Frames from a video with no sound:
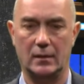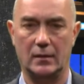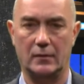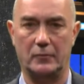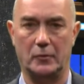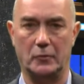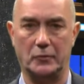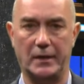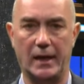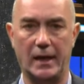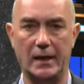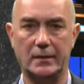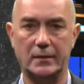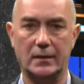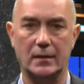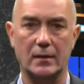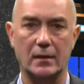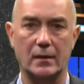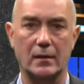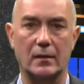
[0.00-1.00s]
For
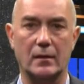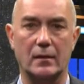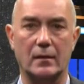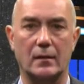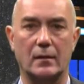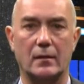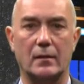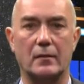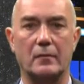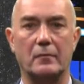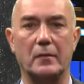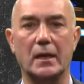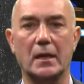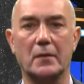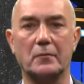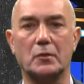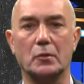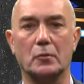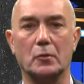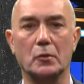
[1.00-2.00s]
that, we
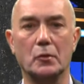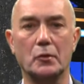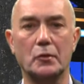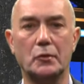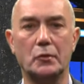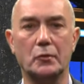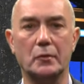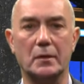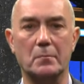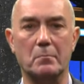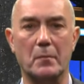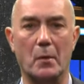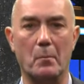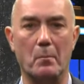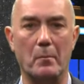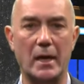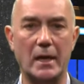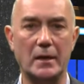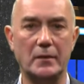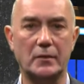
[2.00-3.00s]
have to look to the
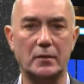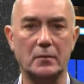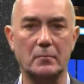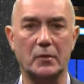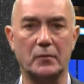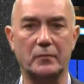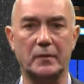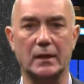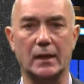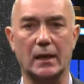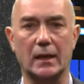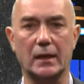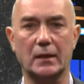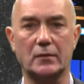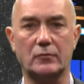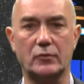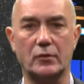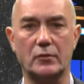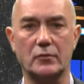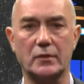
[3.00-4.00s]
momentum of the
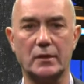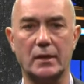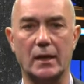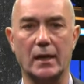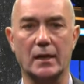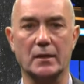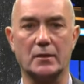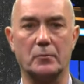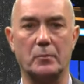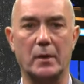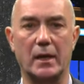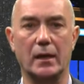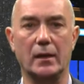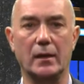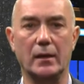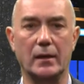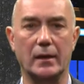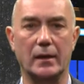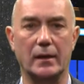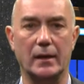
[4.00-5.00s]
electrons as
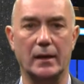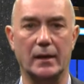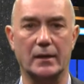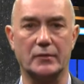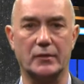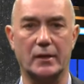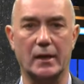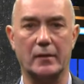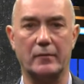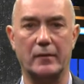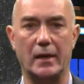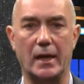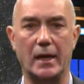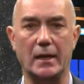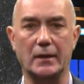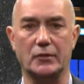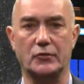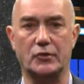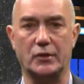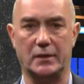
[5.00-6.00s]
well as their
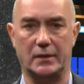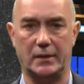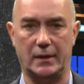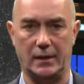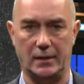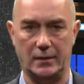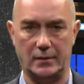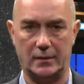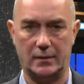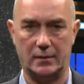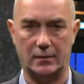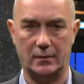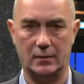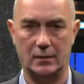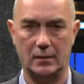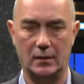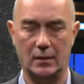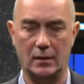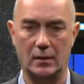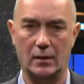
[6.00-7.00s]
energy states.
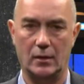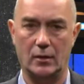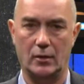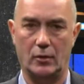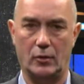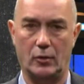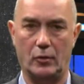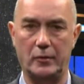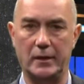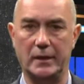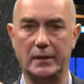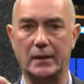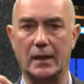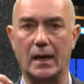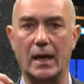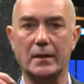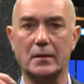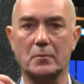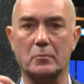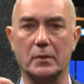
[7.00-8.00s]
Or in the
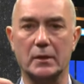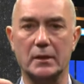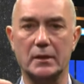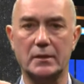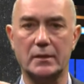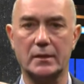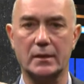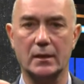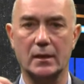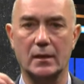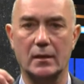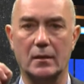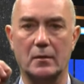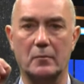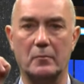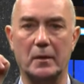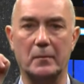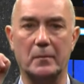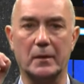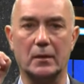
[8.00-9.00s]
other words,
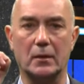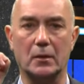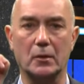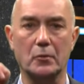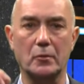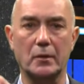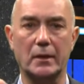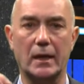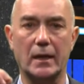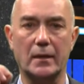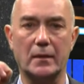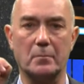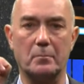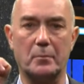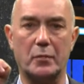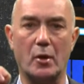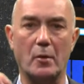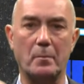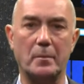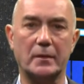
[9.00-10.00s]
we will look at the
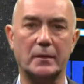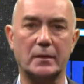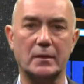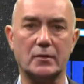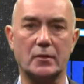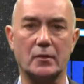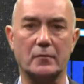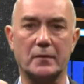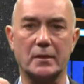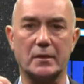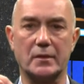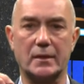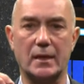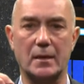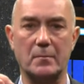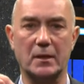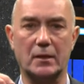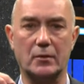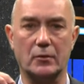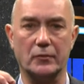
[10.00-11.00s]
properties of the
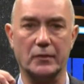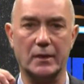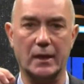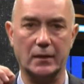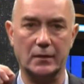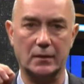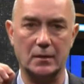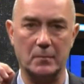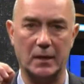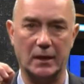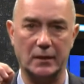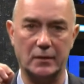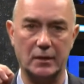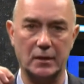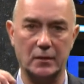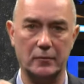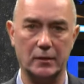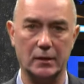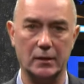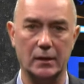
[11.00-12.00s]
semiconductor
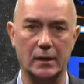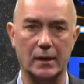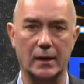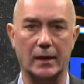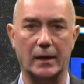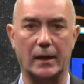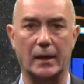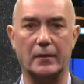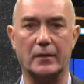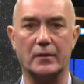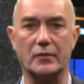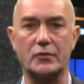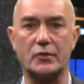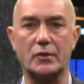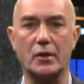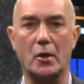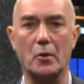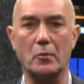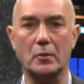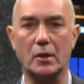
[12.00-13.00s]
material in the
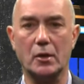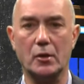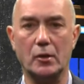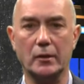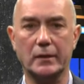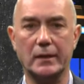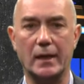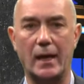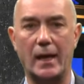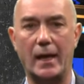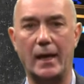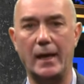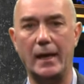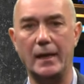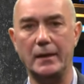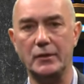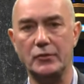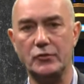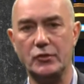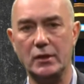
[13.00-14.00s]
so-called
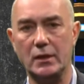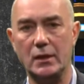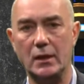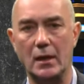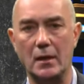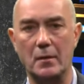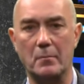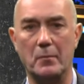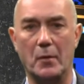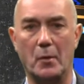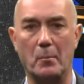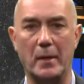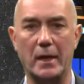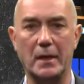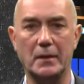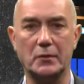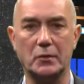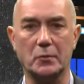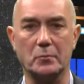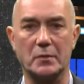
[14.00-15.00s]
energy
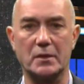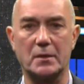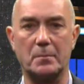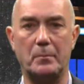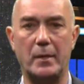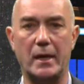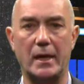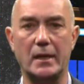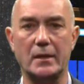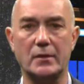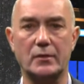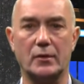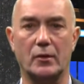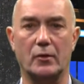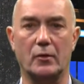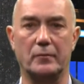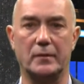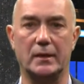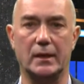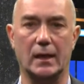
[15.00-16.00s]
momentum space
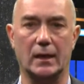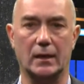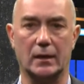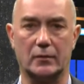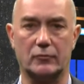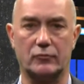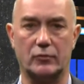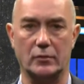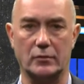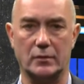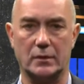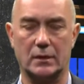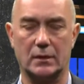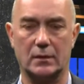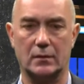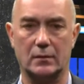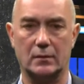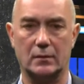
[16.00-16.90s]
of the electrons.